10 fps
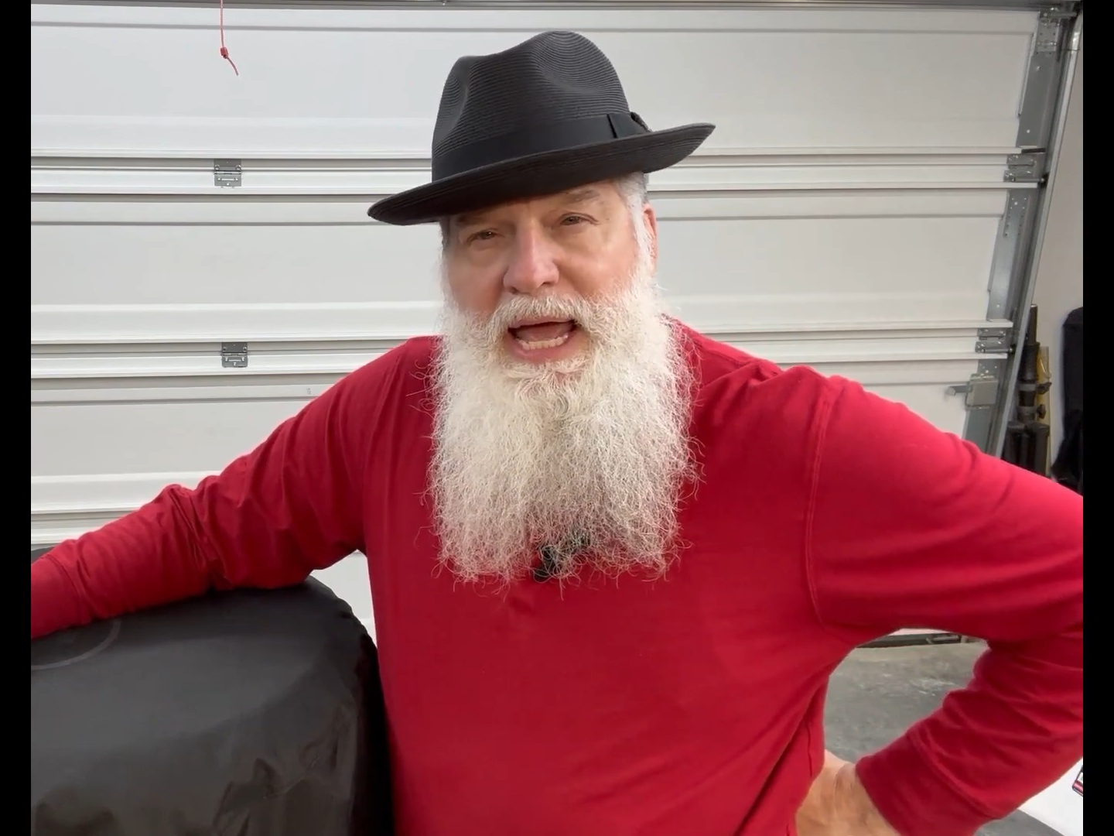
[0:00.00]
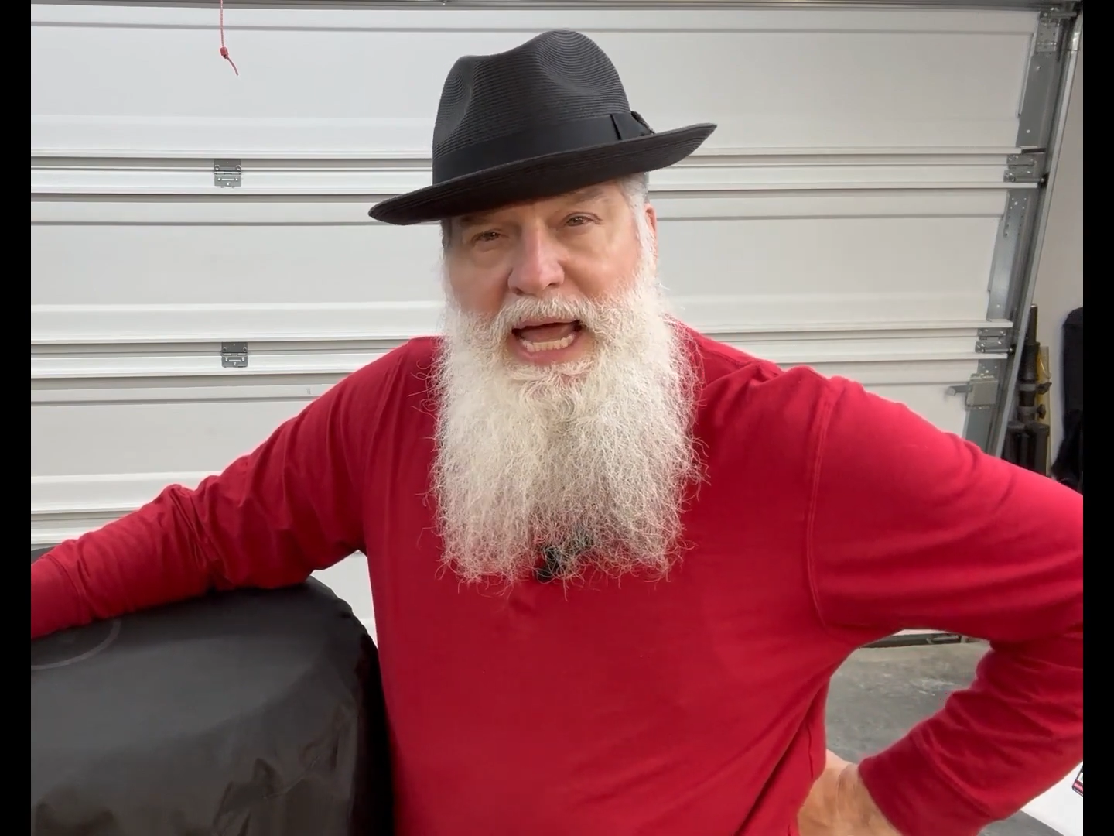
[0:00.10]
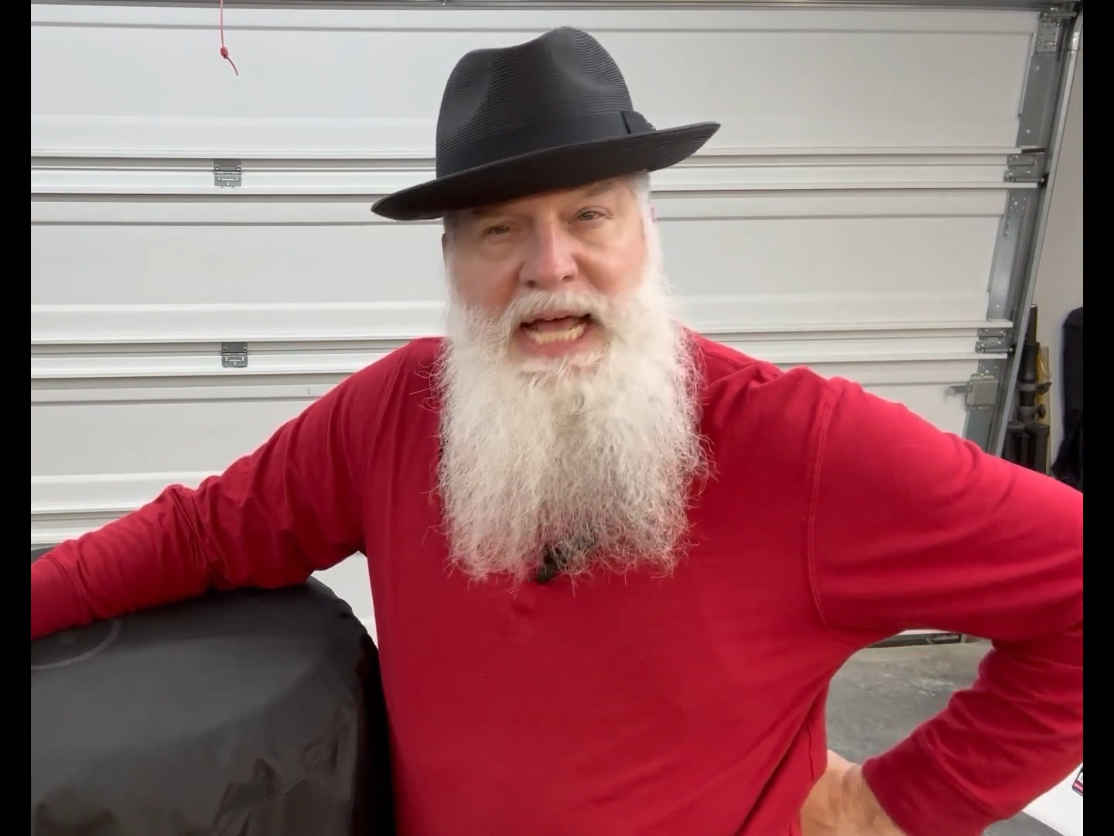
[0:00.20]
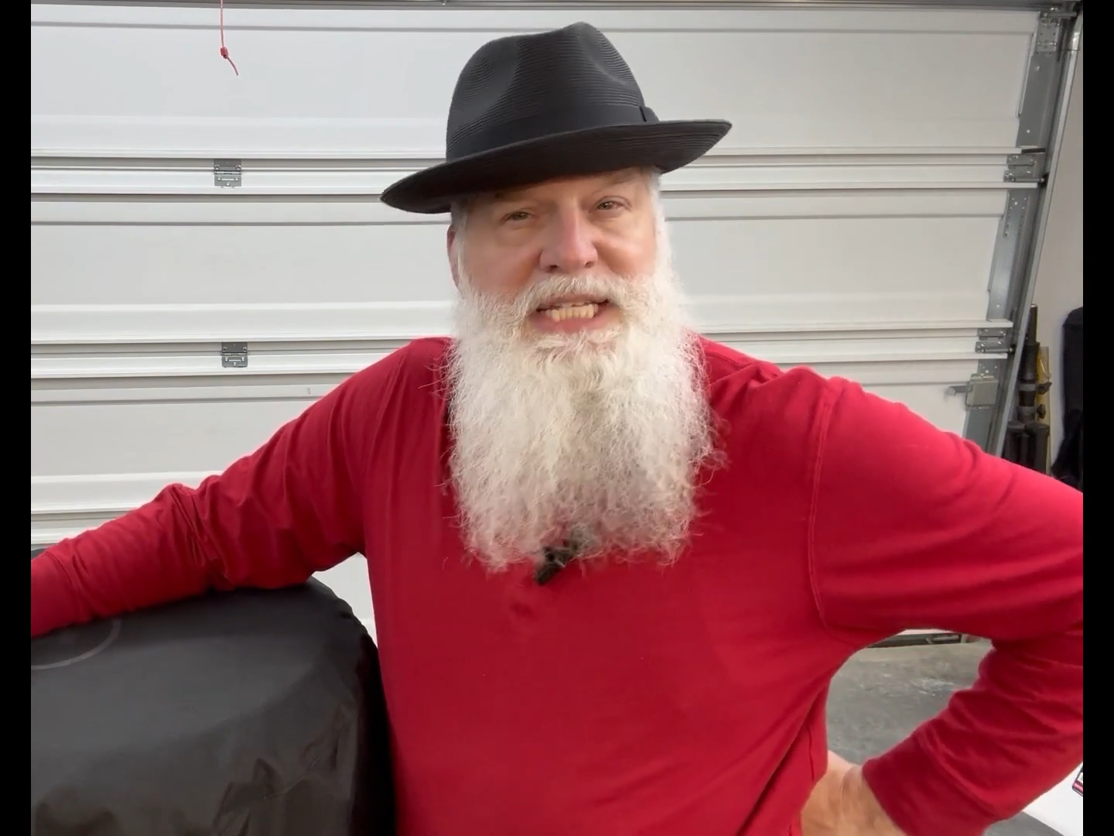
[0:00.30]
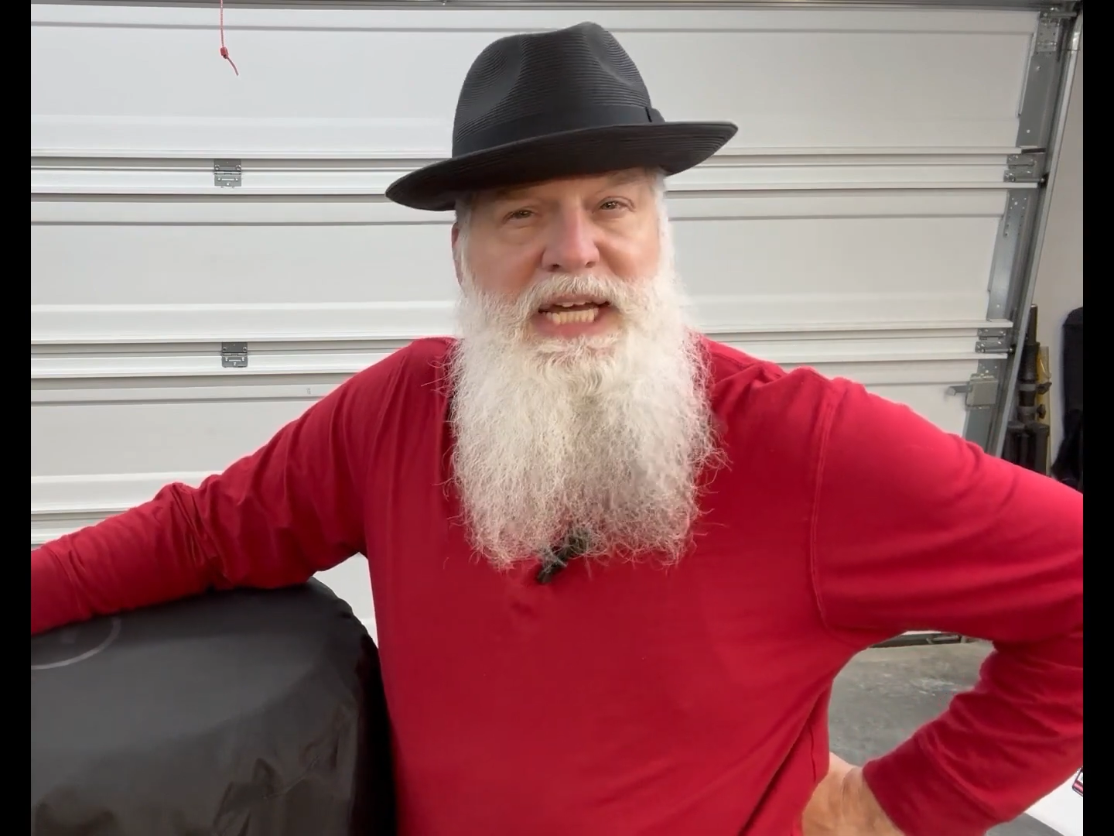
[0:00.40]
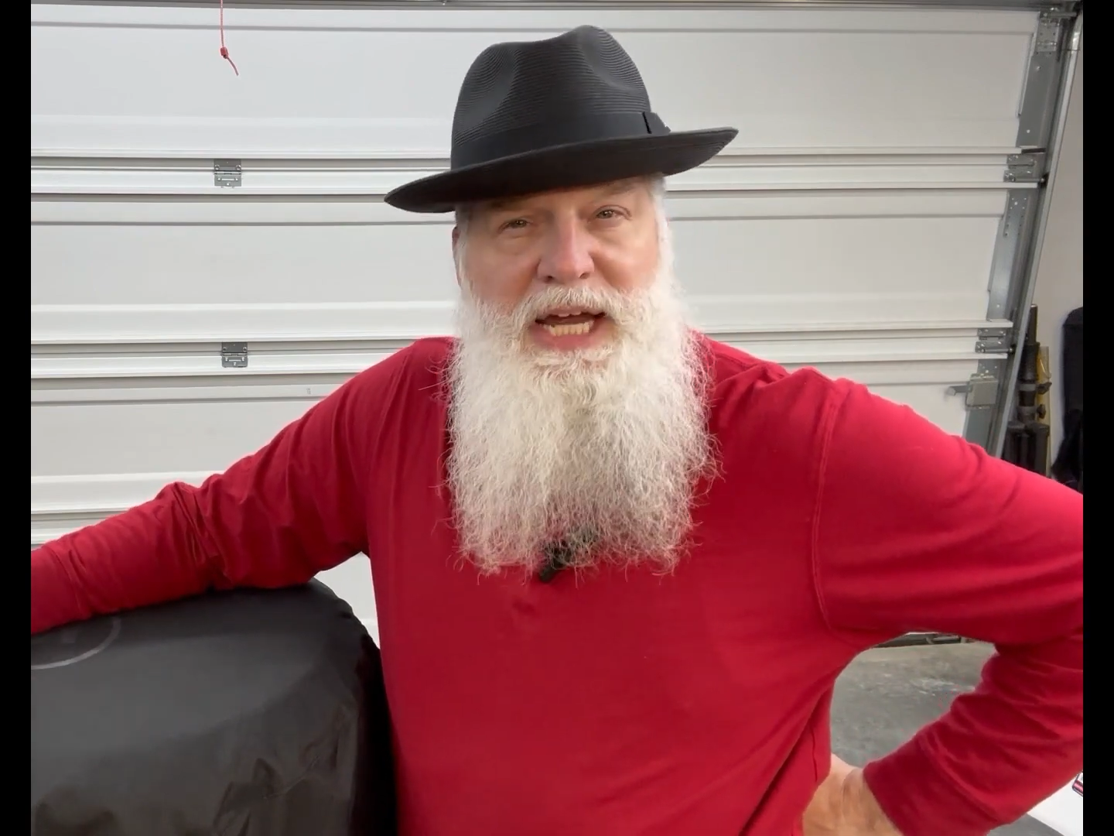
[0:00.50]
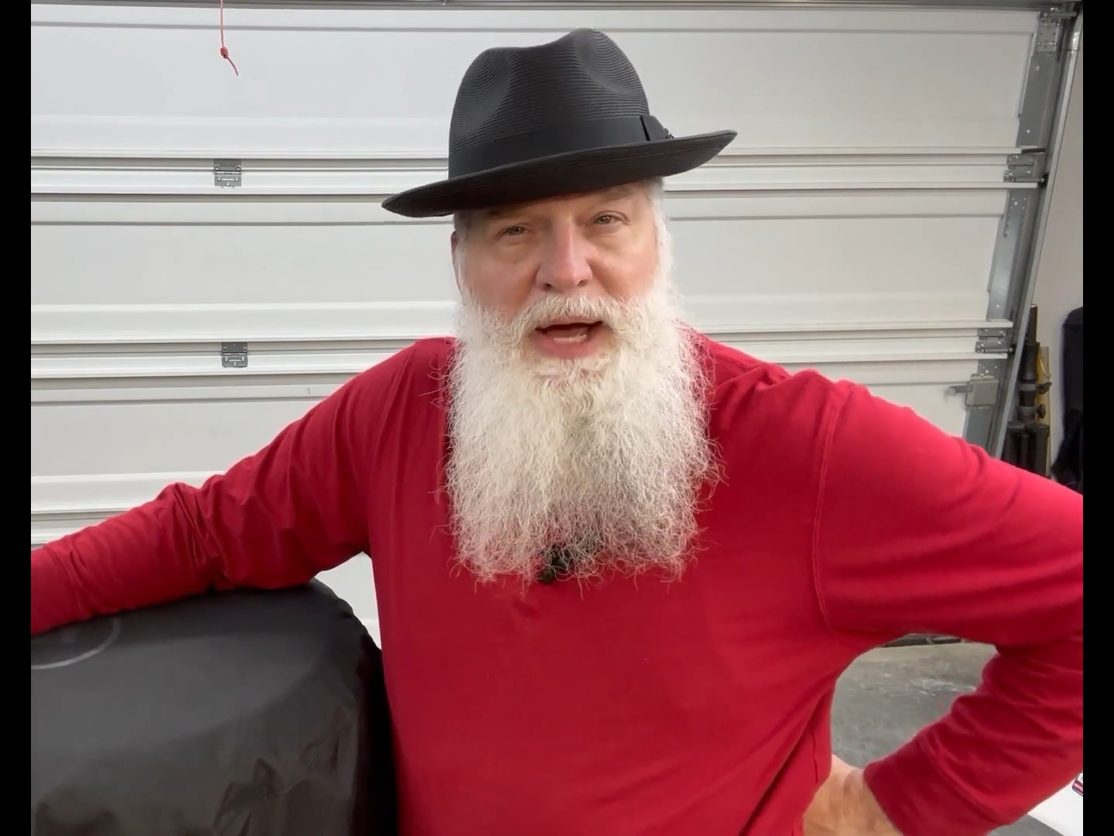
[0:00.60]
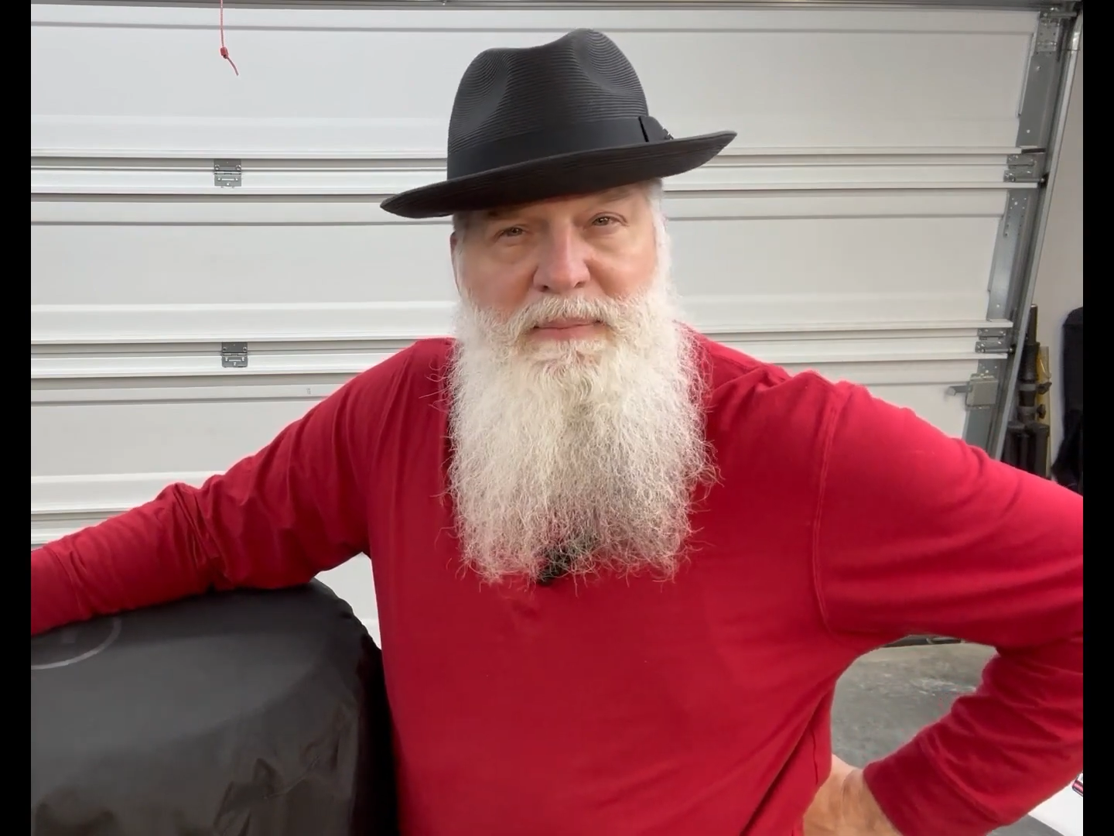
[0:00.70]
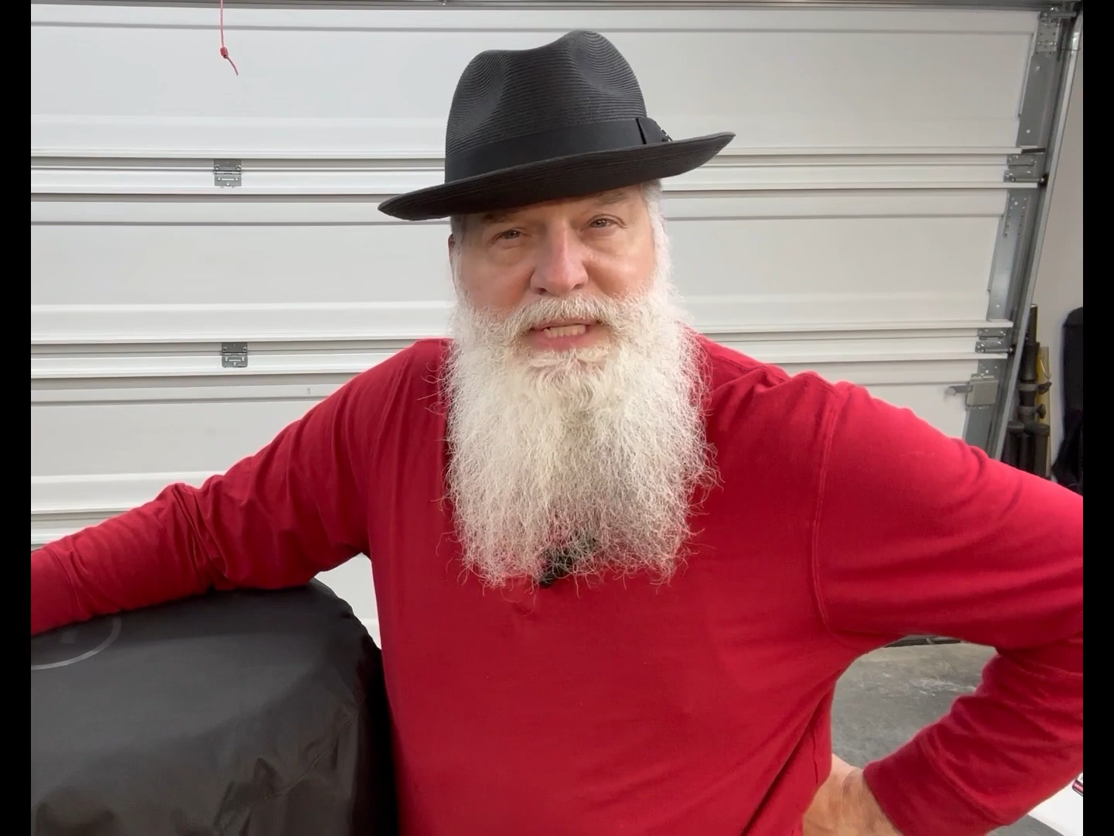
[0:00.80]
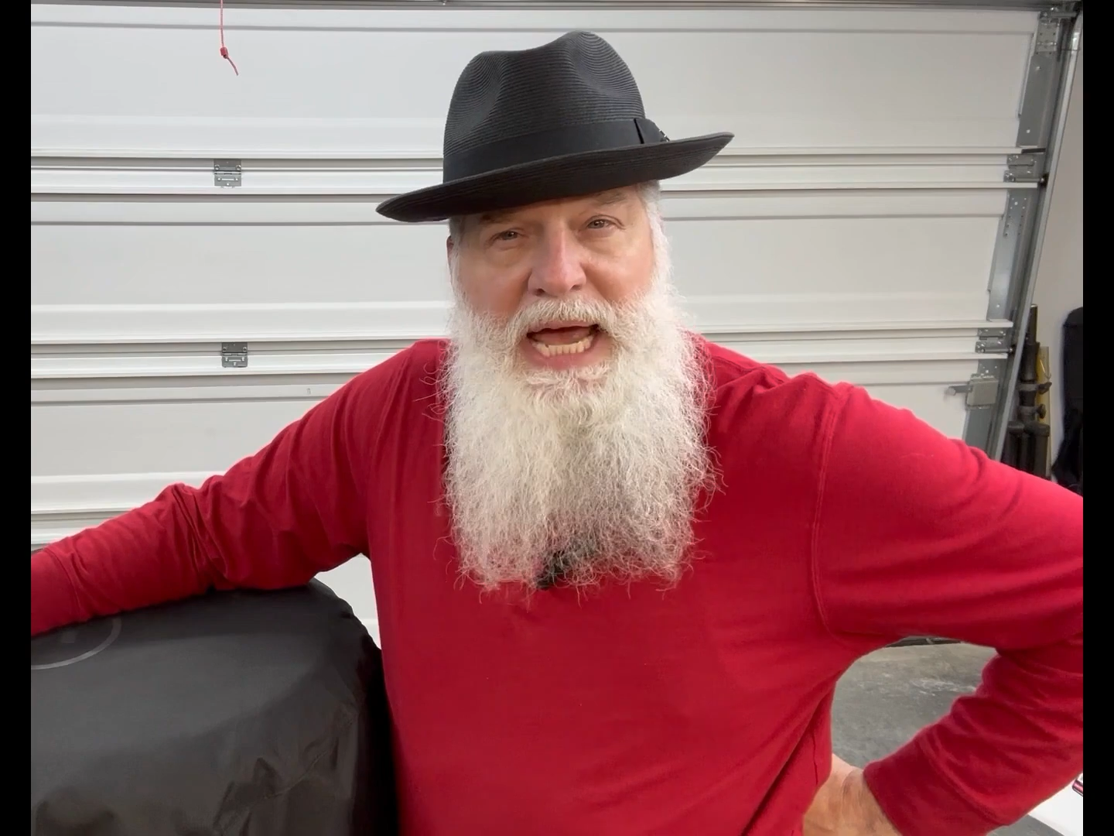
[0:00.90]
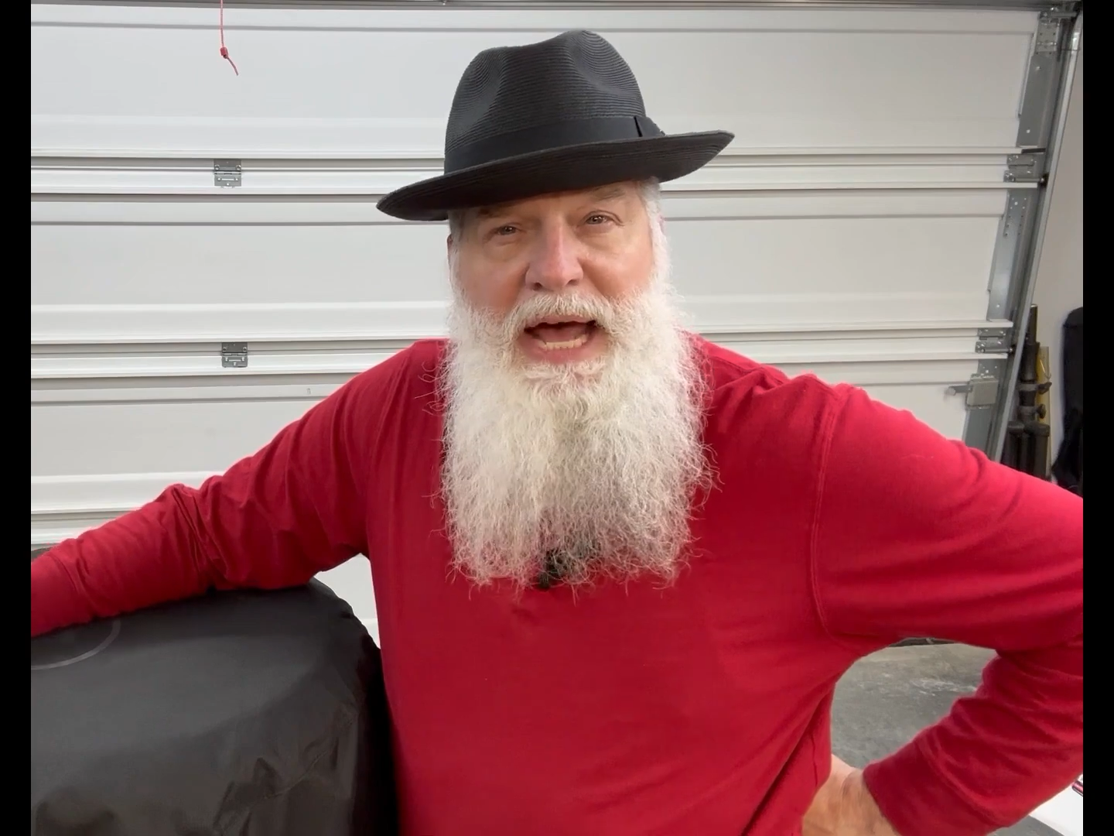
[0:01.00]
as it comes